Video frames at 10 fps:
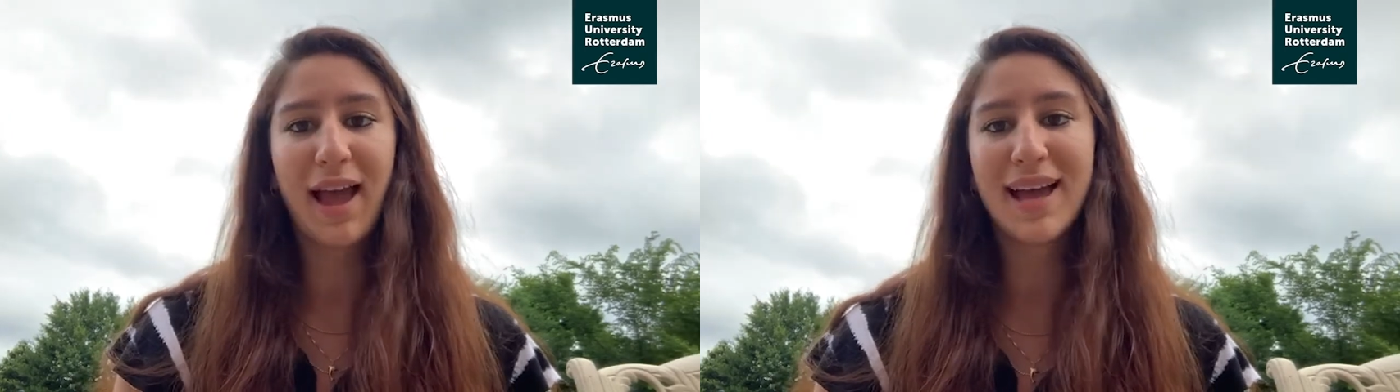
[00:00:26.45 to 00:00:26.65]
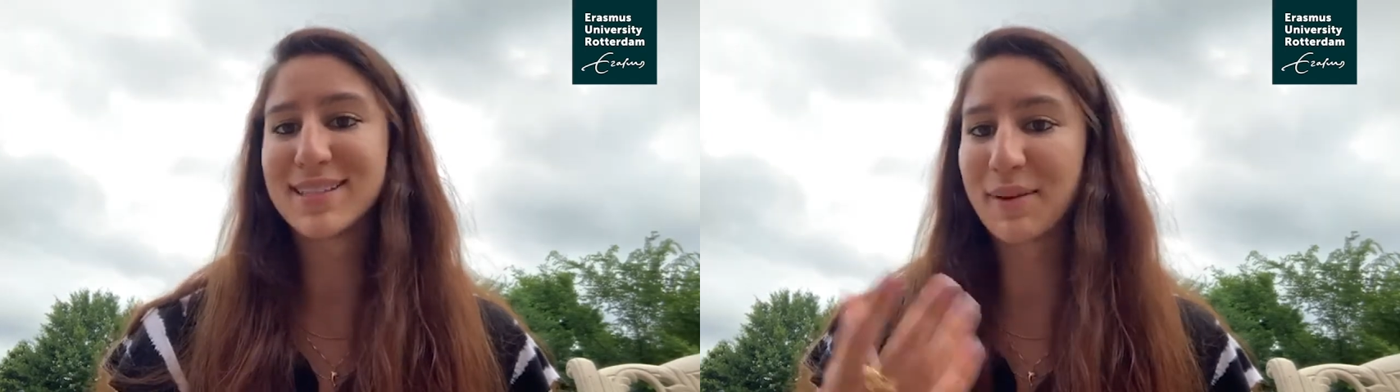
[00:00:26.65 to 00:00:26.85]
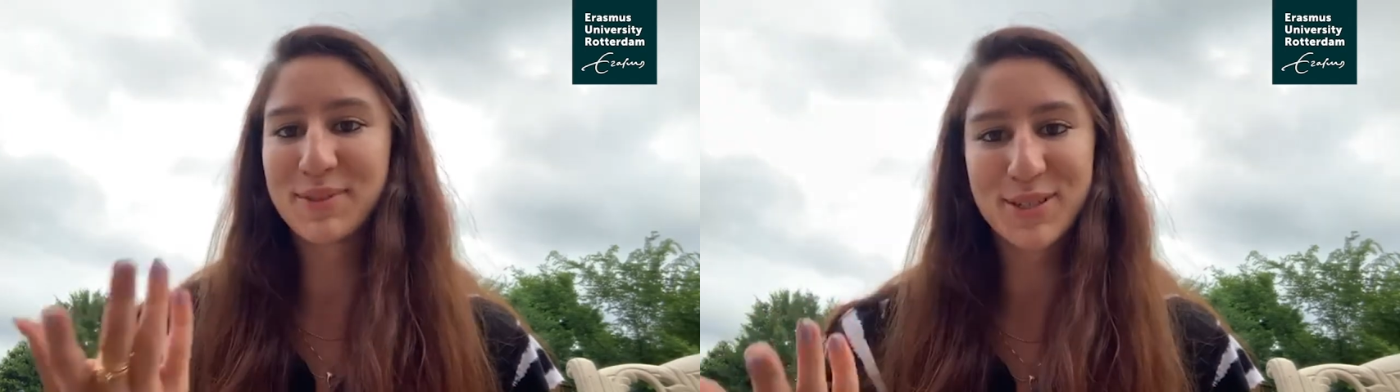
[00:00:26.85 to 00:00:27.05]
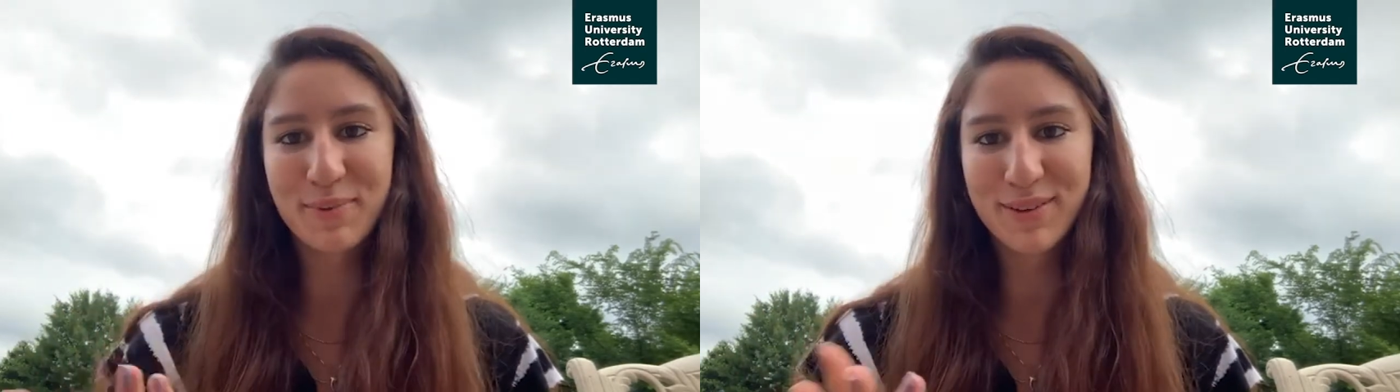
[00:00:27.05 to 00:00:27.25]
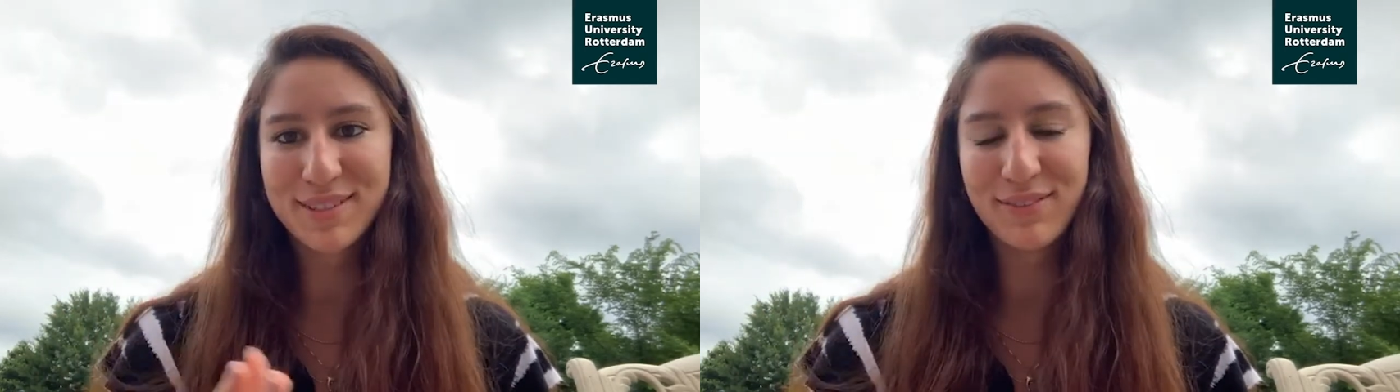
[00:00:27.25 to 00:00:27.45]
as I'm sure
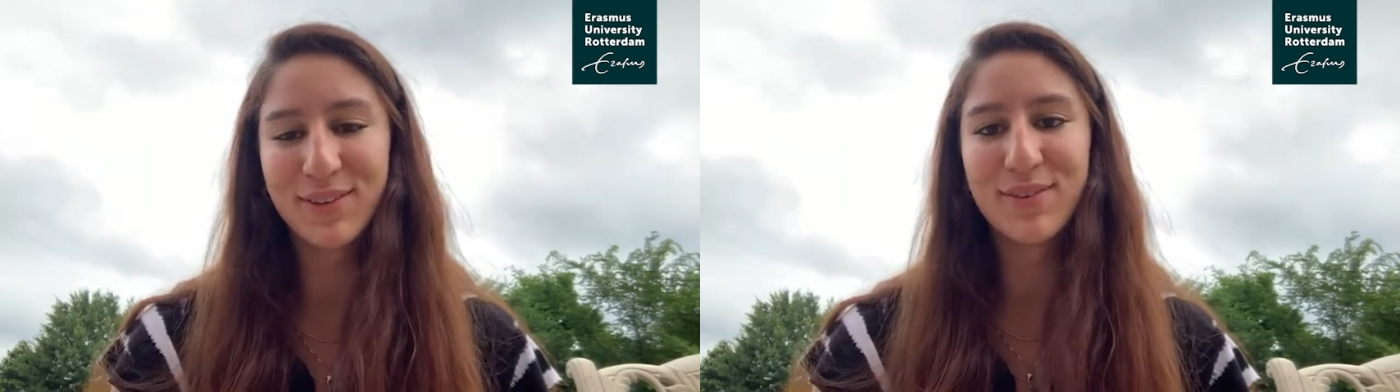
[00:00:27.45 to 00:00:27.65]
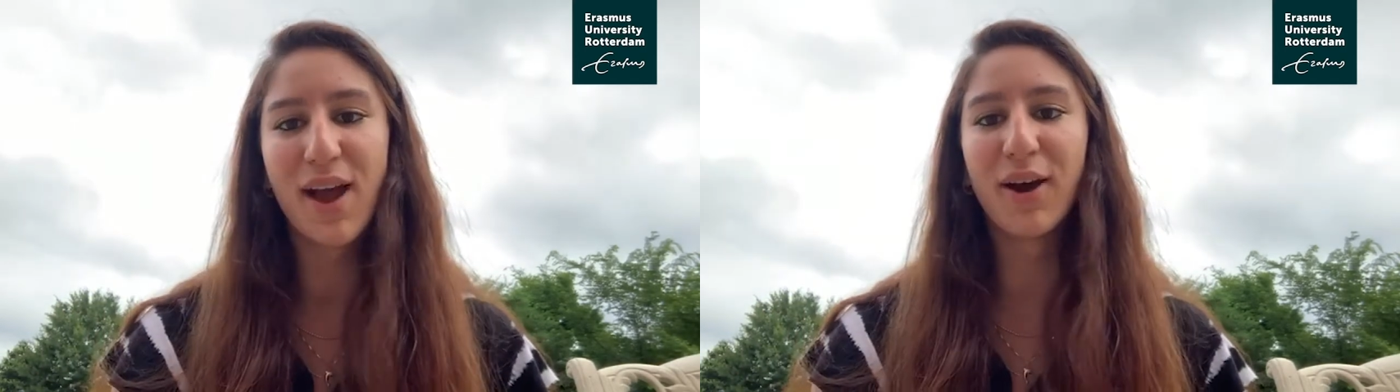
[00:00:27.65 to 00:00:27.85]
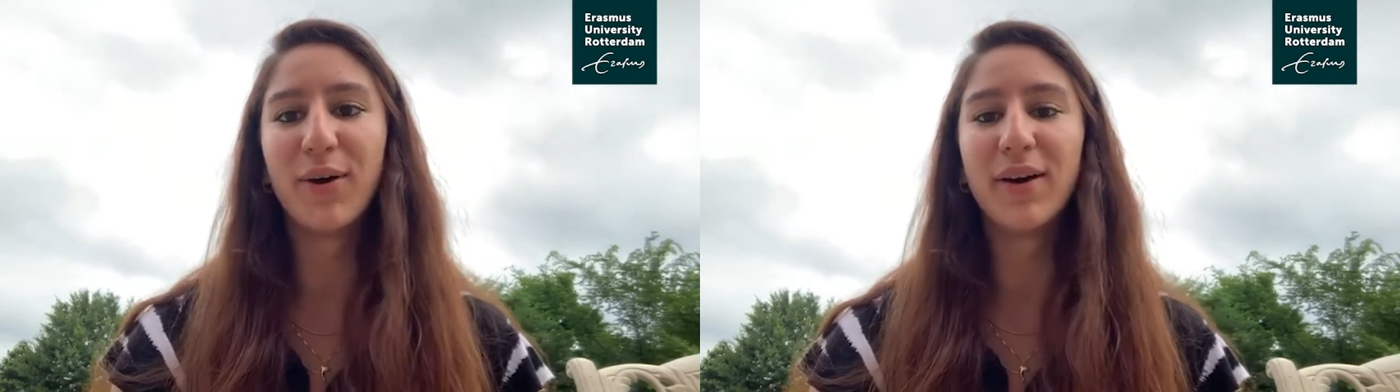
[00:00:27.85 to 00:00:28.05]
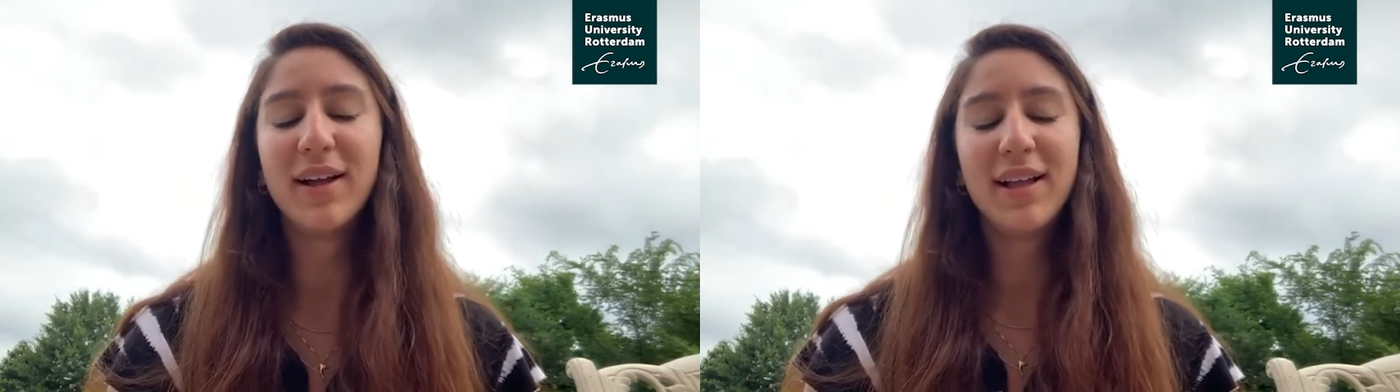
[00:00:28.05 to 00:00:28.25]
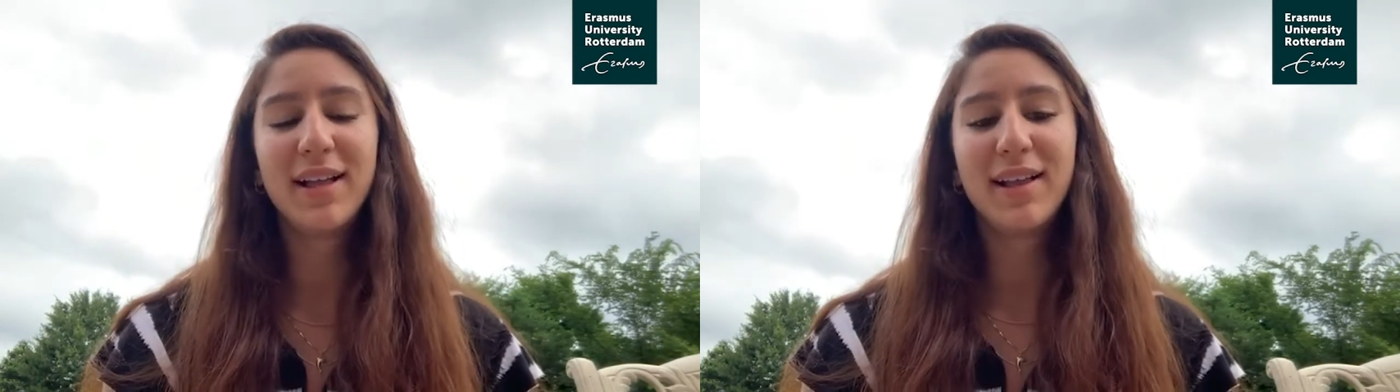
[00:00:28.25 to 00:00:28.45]
most of you know,
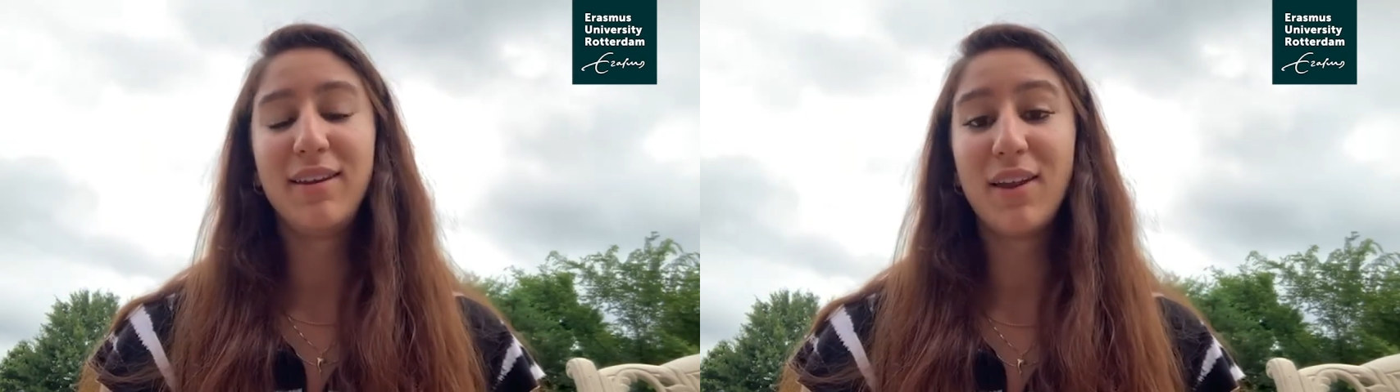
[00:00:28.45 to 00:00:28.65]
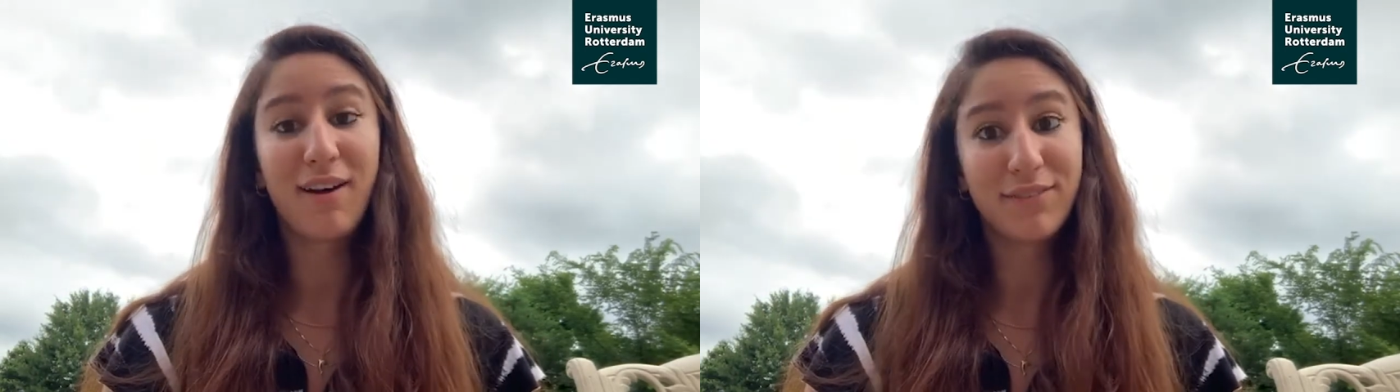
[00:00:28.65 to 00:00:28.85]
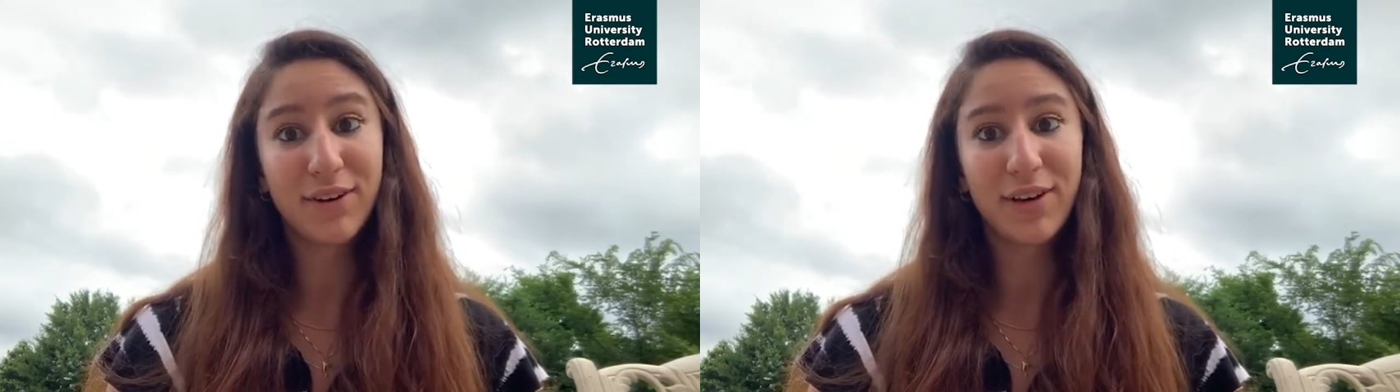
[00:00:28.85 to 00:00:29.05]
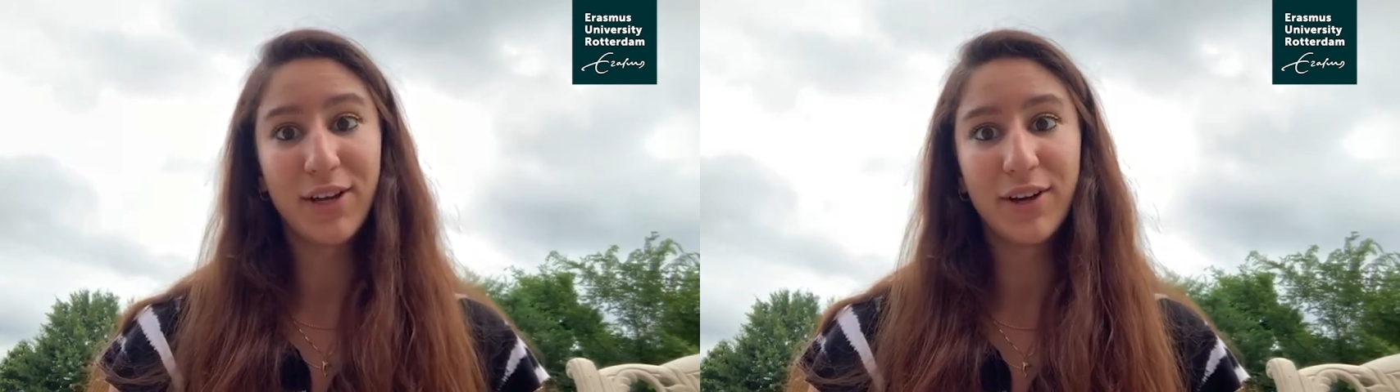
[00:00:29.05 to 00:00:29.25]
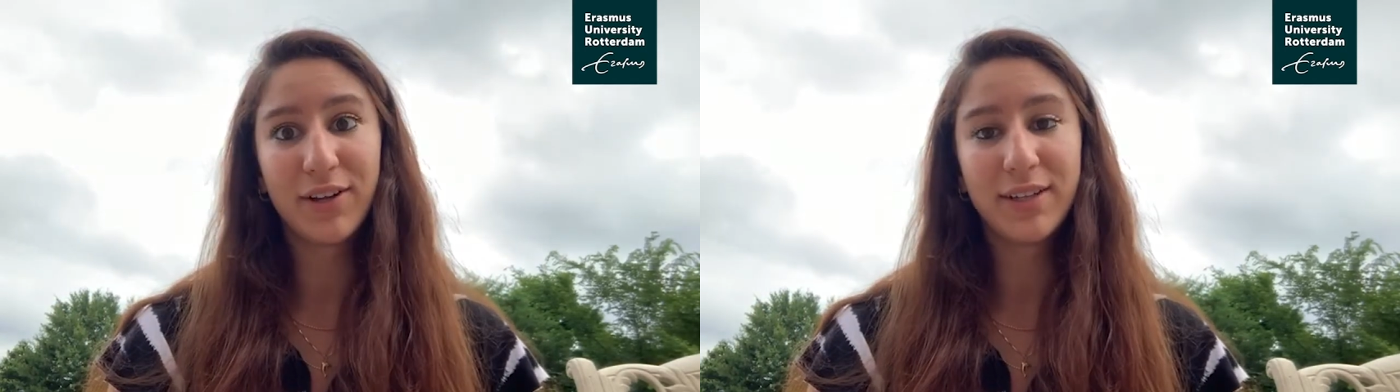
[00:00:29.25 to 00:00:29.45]
not very
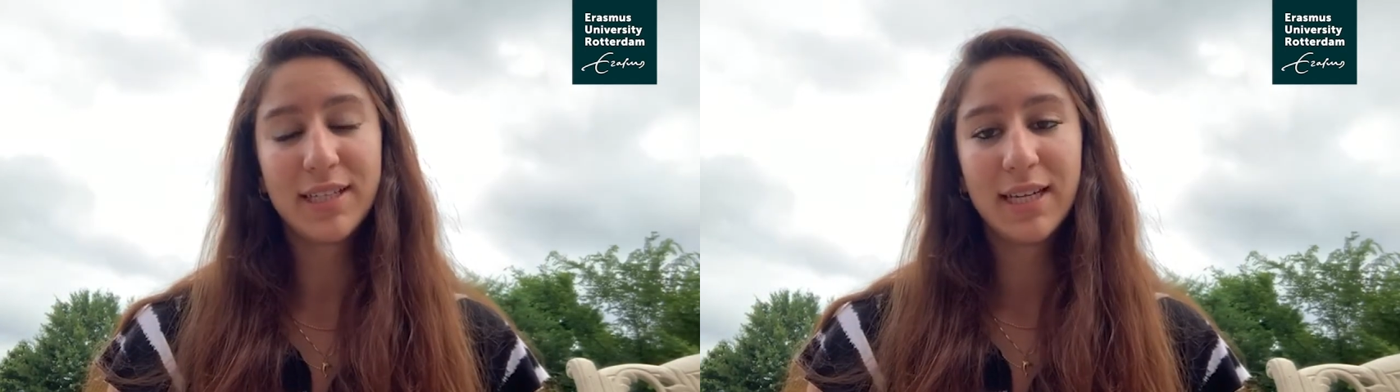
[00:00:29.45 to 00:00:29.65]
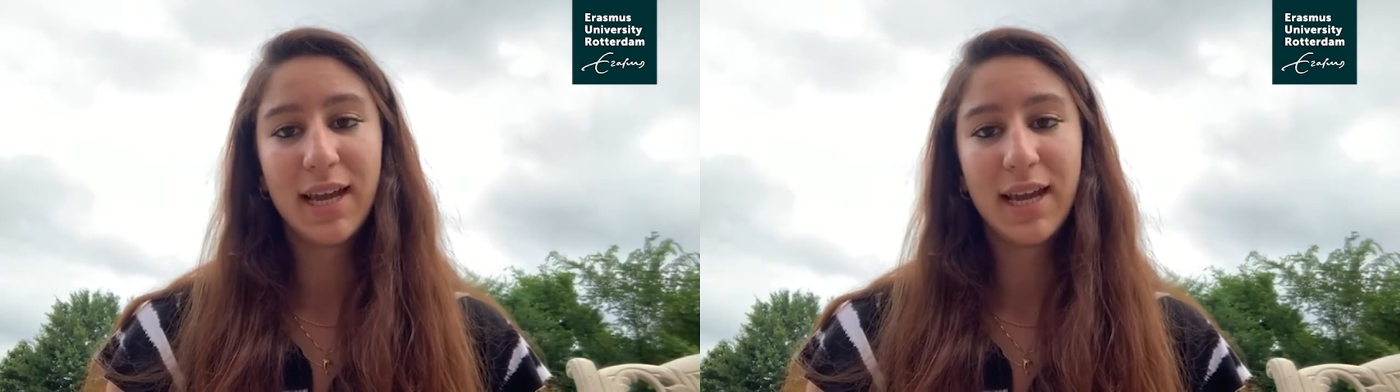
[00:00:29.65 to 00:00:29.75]
good.